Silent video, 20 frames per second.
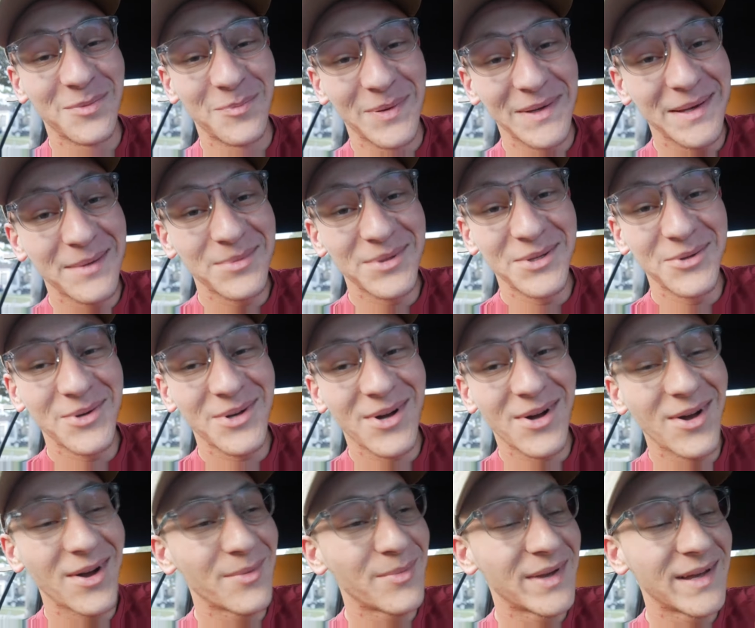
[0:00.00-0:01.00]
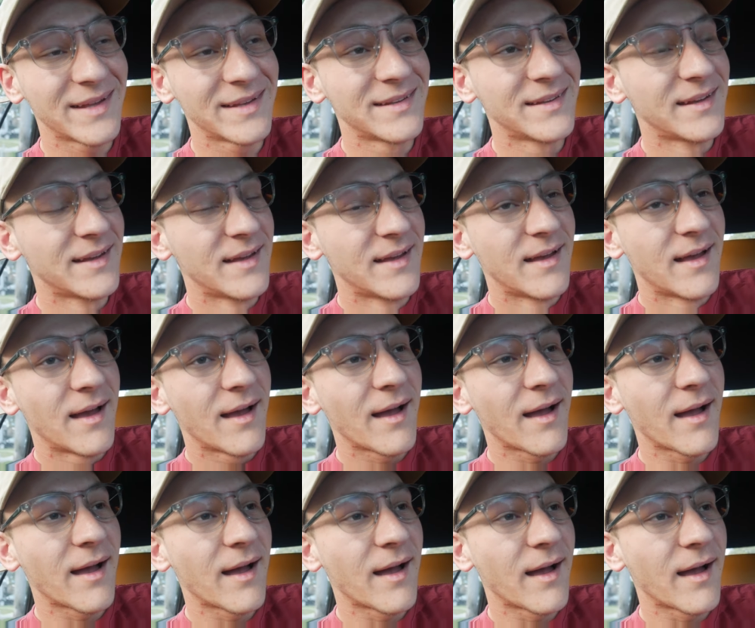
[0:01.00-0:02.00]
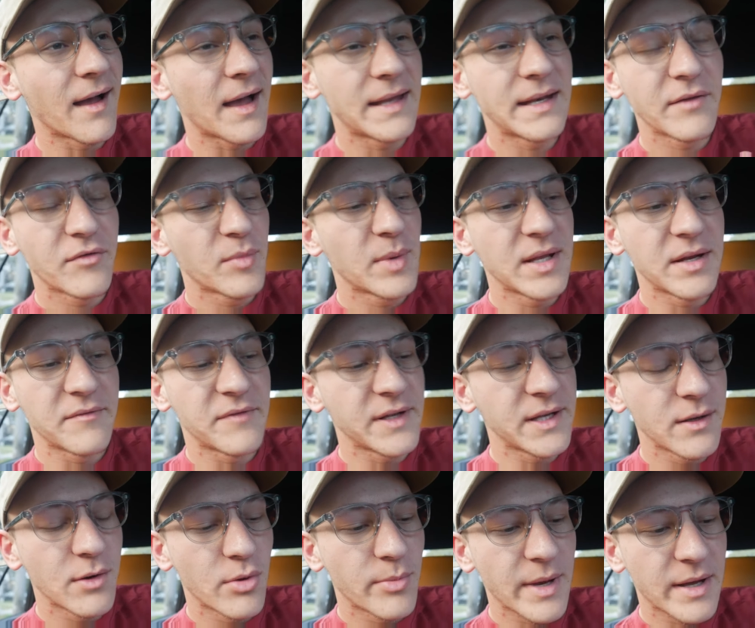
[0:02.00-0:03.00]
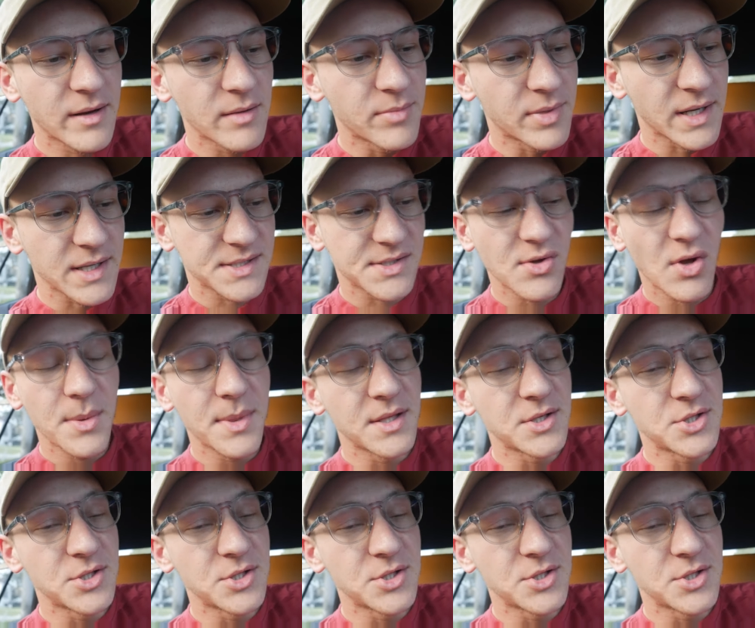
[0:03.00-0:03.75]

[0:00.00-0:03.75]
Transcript: pick up a new car, man. Uh, I never made a video about it, but I sold the